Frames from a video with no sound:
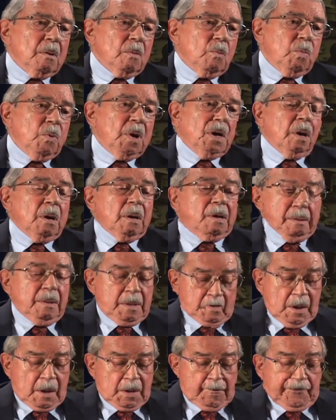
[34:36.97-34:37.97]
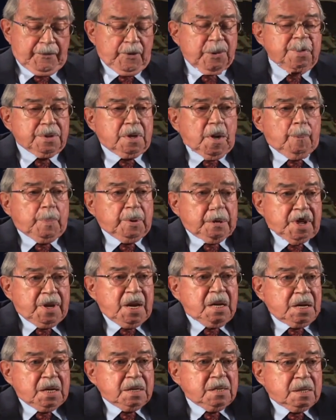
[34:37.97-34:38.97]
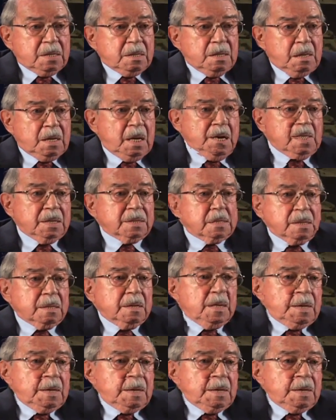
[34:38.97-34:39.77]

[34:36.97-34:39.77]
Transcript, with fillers: Well, on the first couple of days, yeah. yes.